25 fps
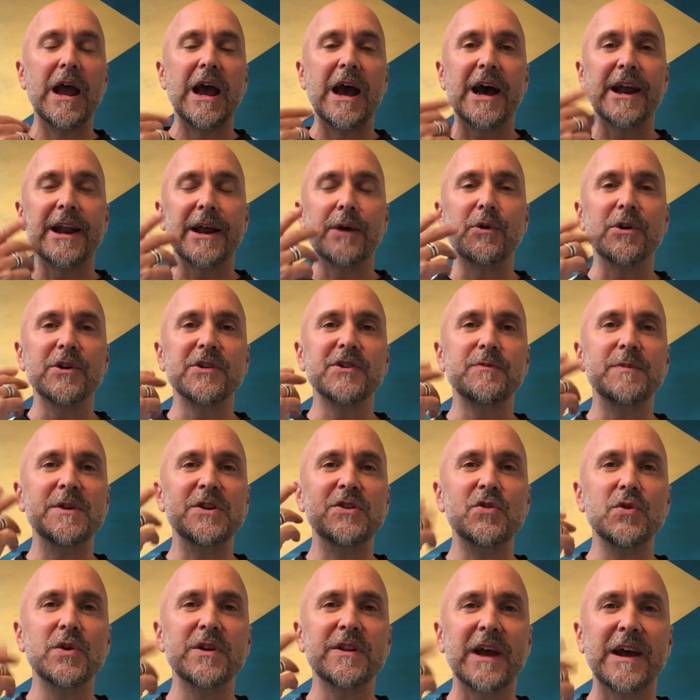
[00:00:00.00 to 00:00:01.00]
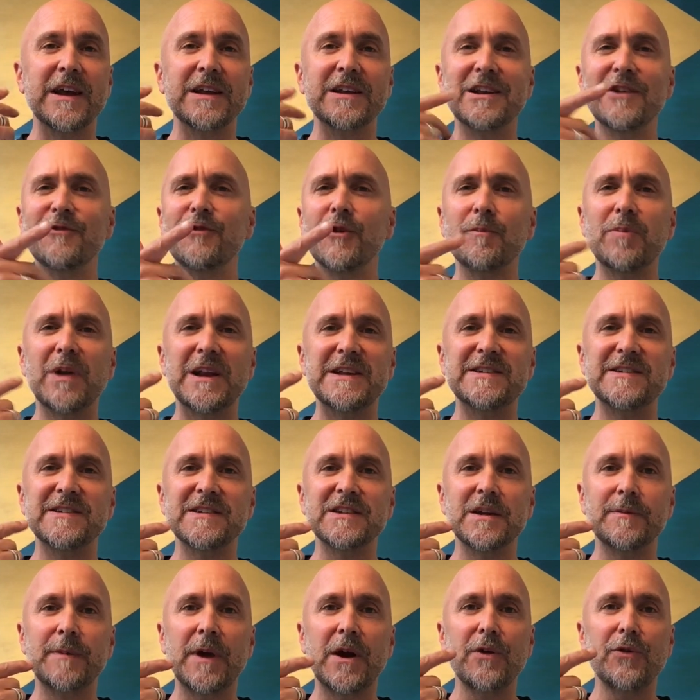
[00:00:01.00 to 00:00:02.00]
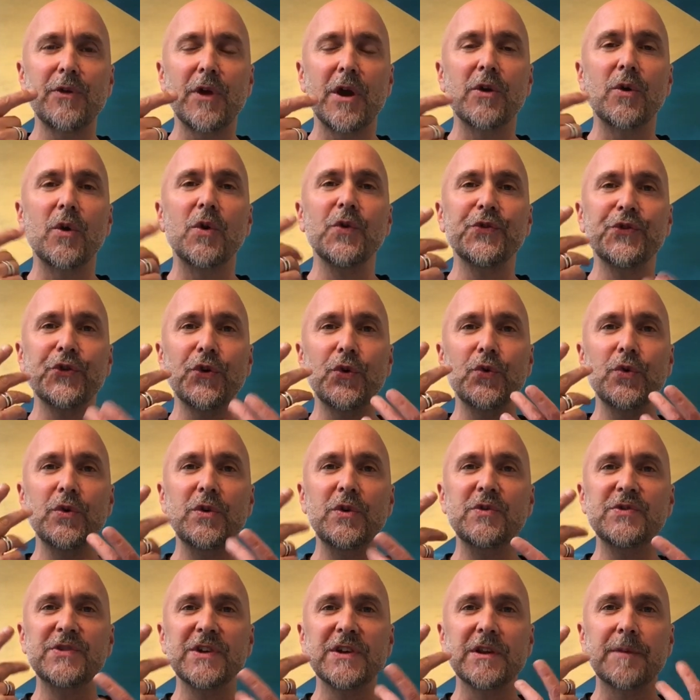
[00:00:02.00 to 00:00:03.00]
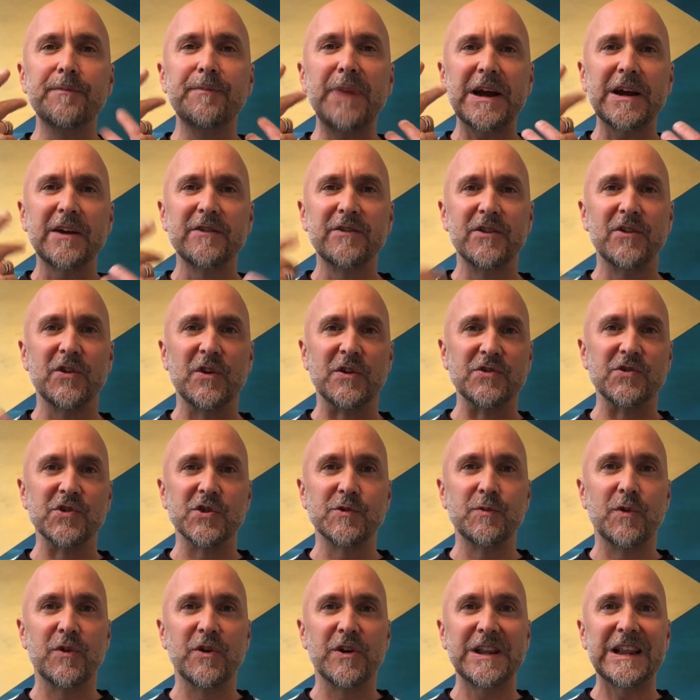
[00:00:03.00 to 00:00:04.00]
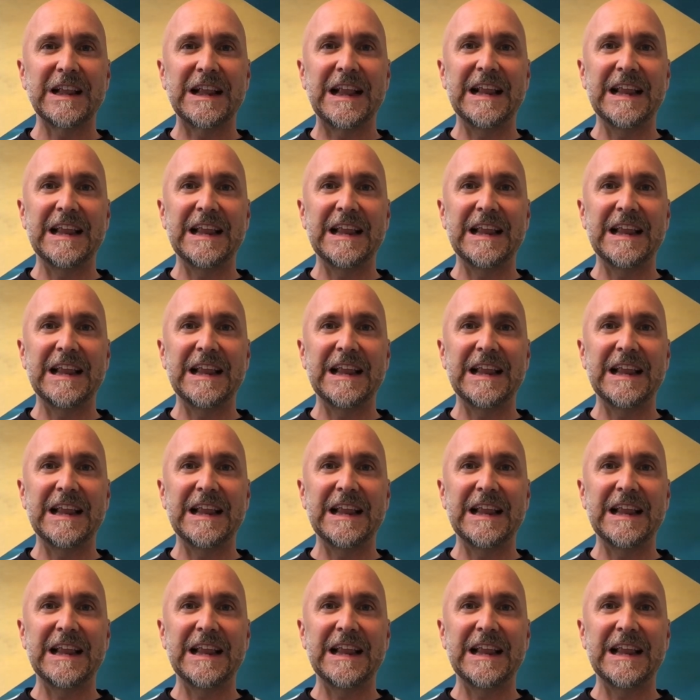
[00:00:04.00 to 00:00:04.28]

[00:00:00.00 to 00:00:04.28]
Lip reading: And I want it to be doing that in different places in the mouth and also using the back of the tongue. So it's more like...